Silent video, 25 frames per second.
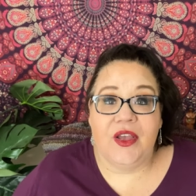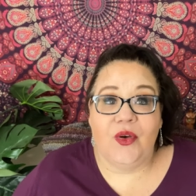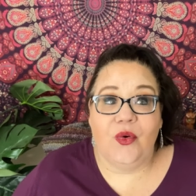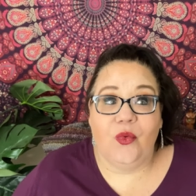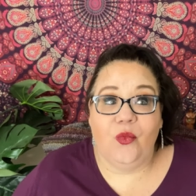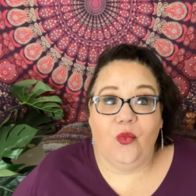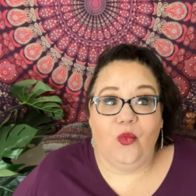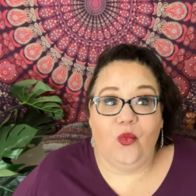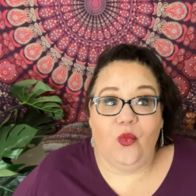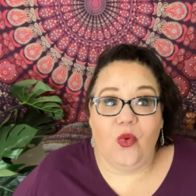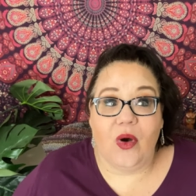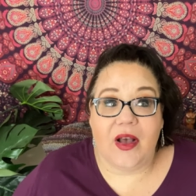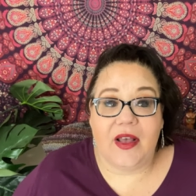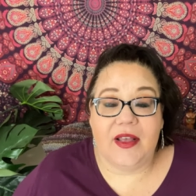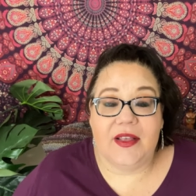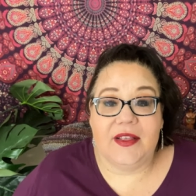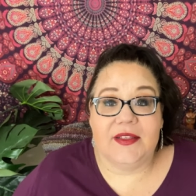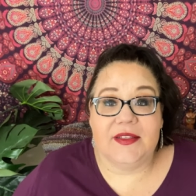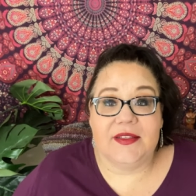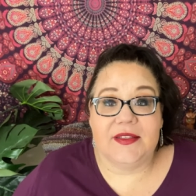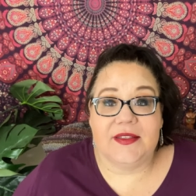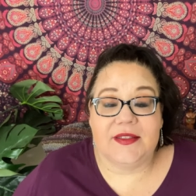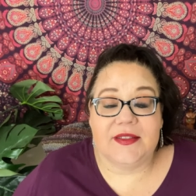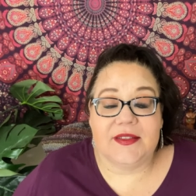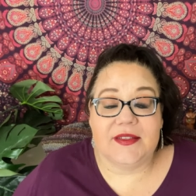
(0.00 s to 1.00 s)

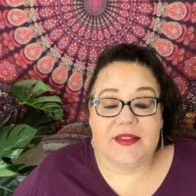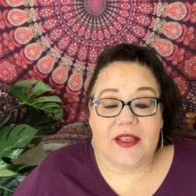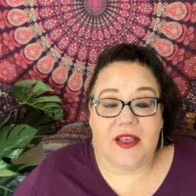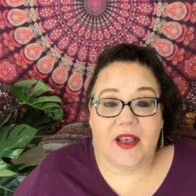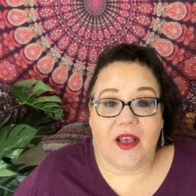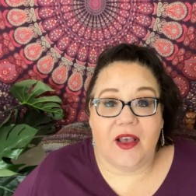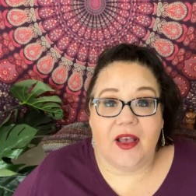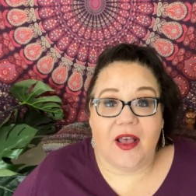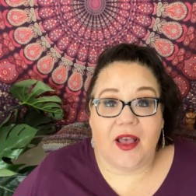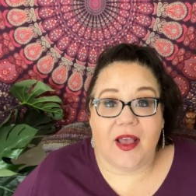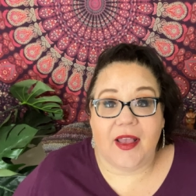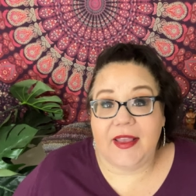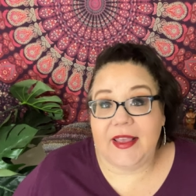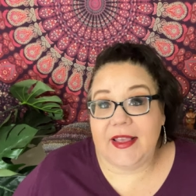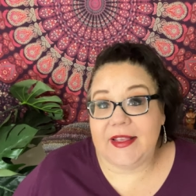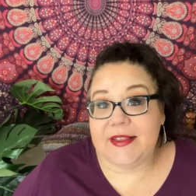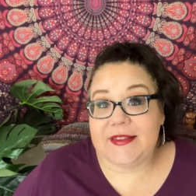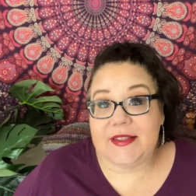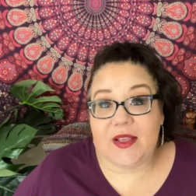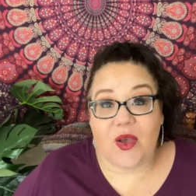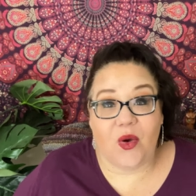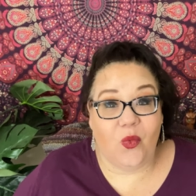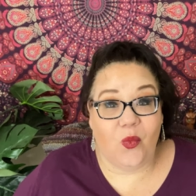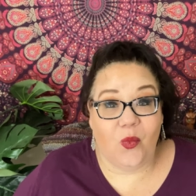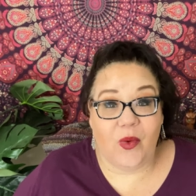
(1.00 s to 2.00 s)
was, I guess,
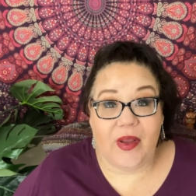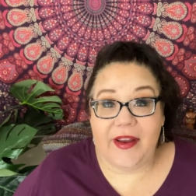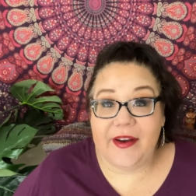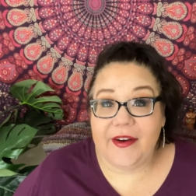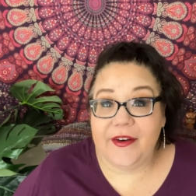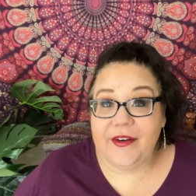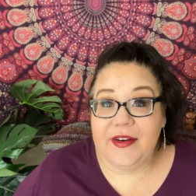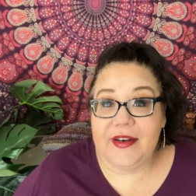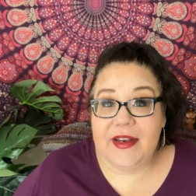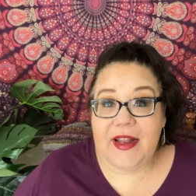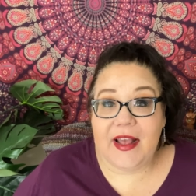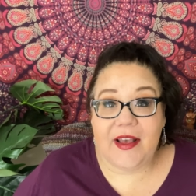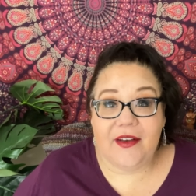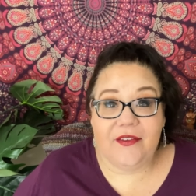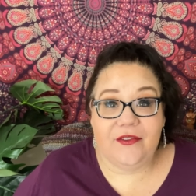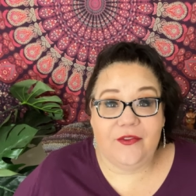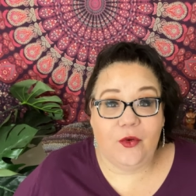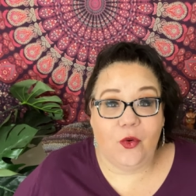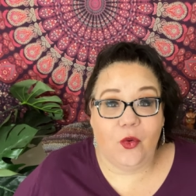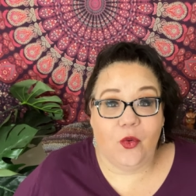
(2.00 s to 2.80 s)
aware enough